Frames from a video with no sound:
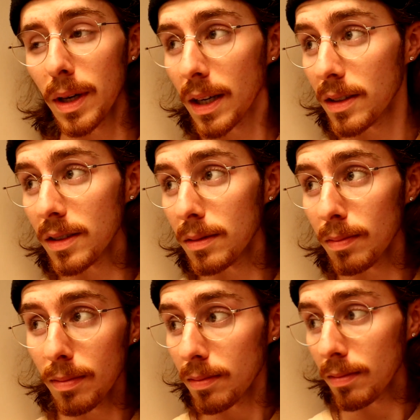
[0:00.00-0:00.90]
because
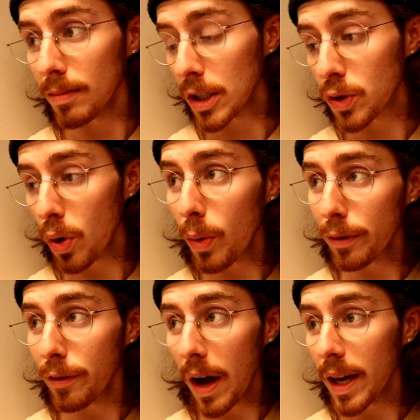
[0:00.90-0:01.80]
it's
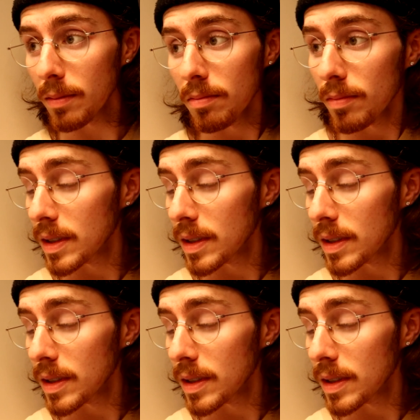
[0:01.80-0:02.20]
growing fine.